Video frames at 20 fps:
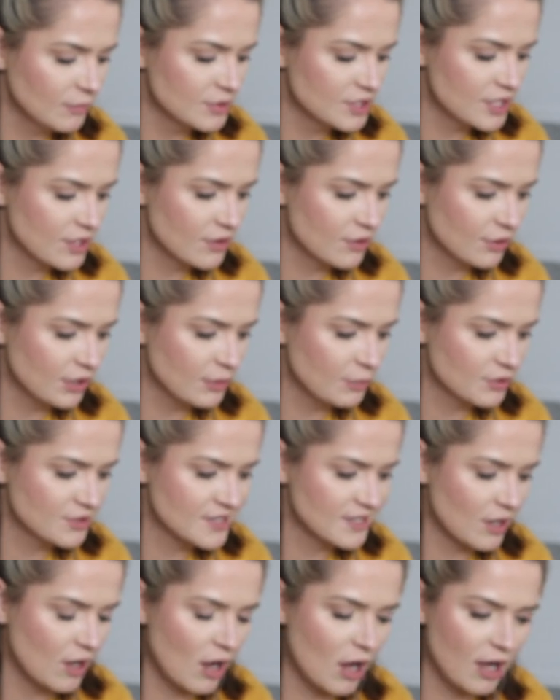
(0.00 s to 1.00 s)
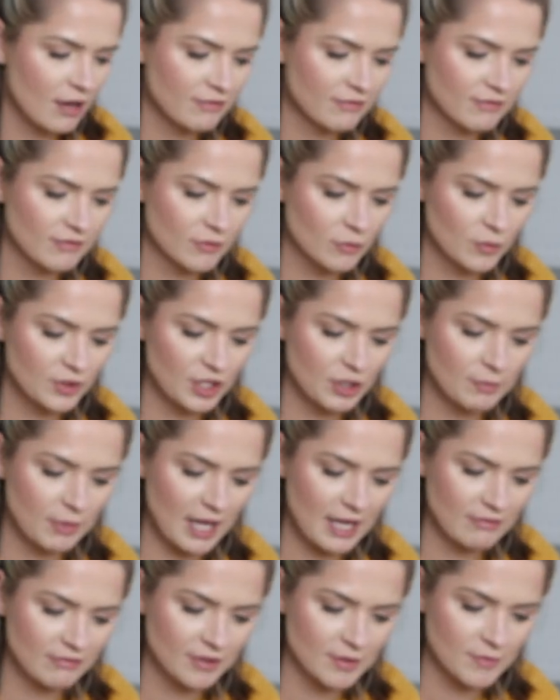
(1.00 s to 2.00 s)
to 30% off when you
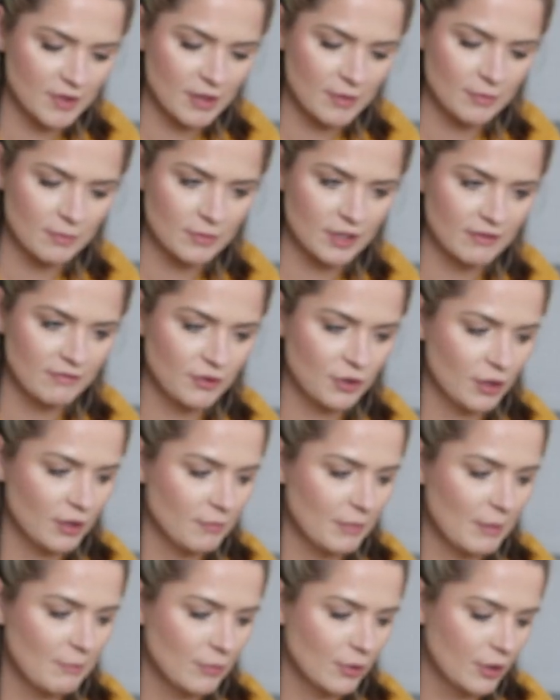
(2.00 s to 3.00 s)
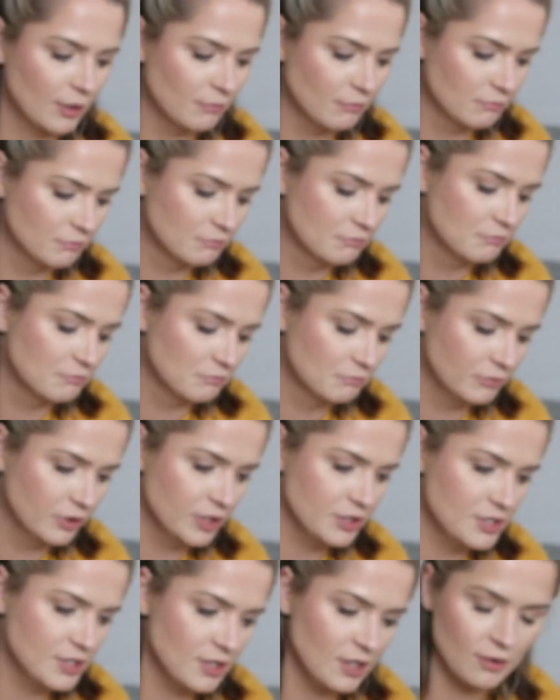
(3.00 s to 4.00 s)
buy from them if you're a member.
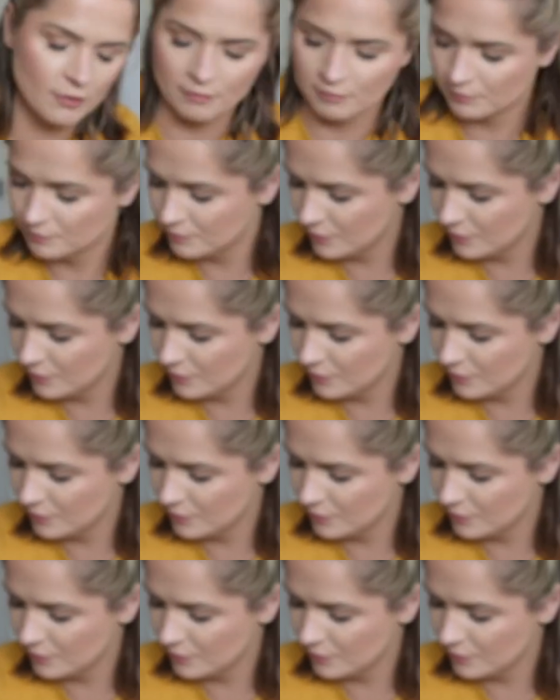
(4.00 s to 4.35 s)
Good to know.